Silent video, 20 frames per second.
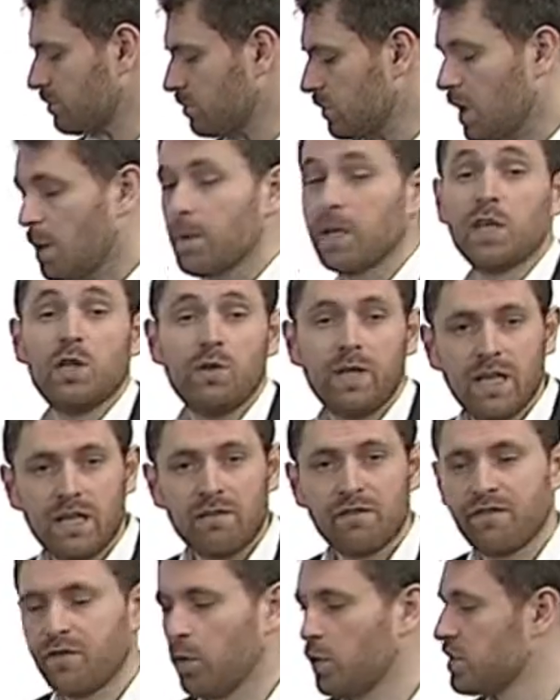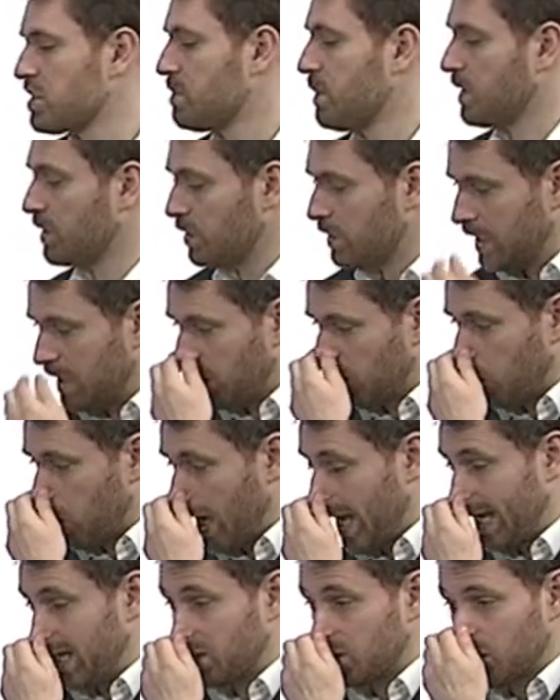But you need enforcement. You need a
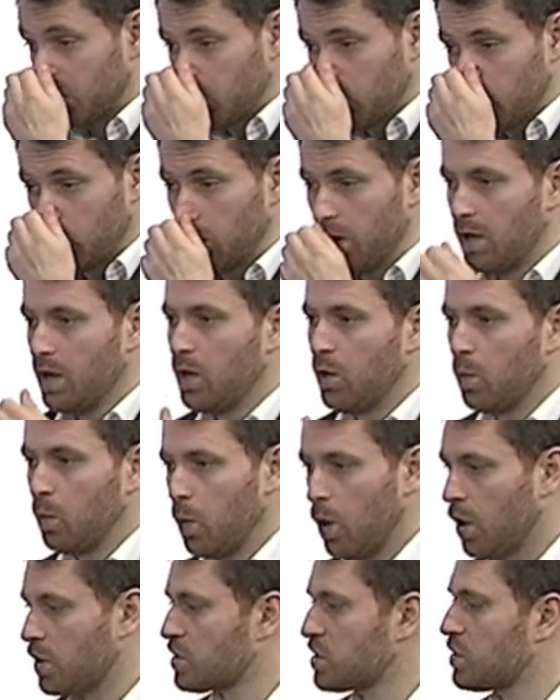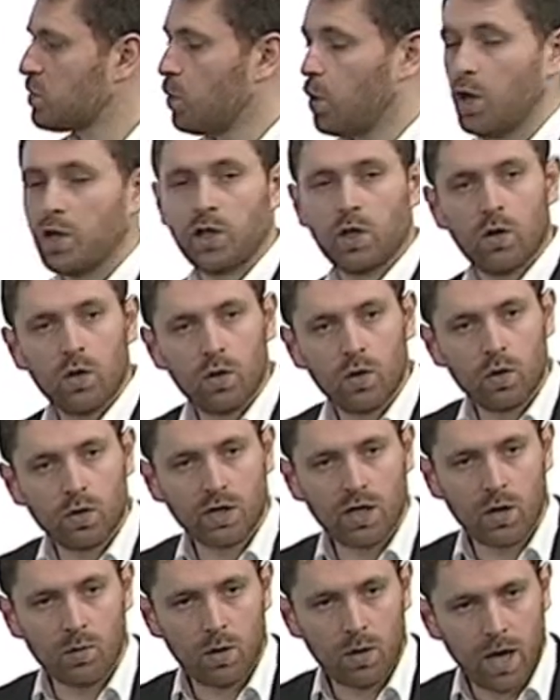way to watch what
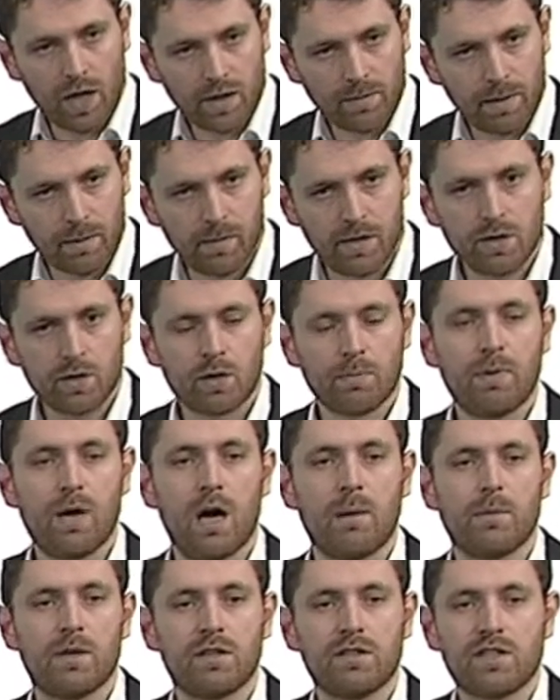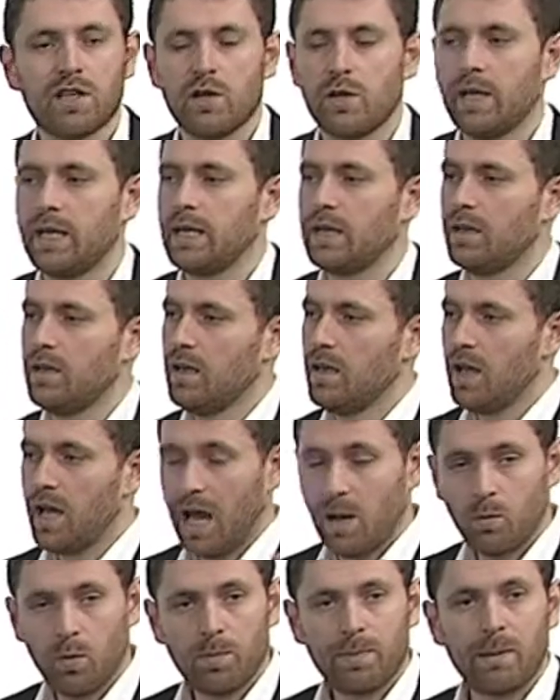what other people in your department are doing and
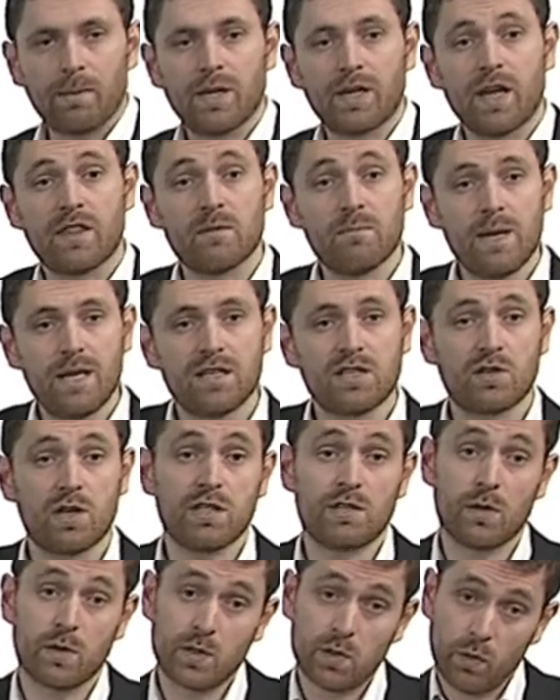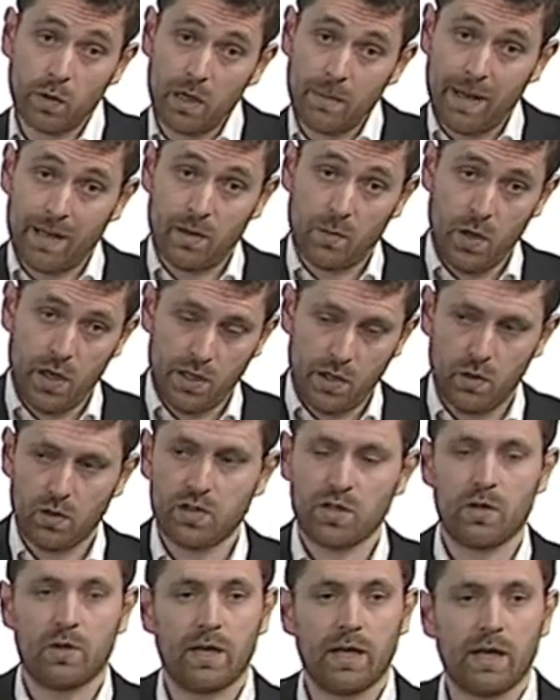what people in other ministries who are talking about the work you're
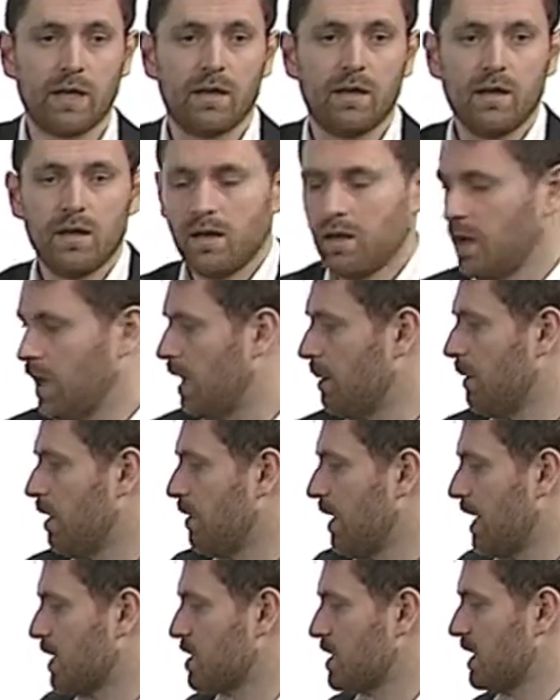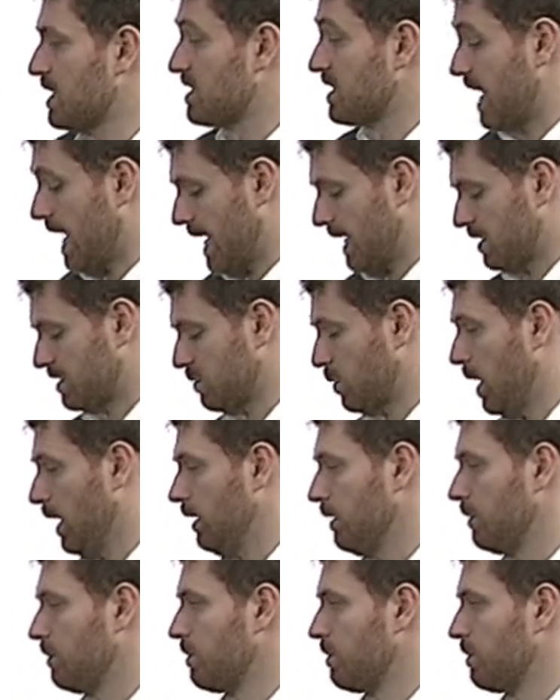doing are actually saying as well.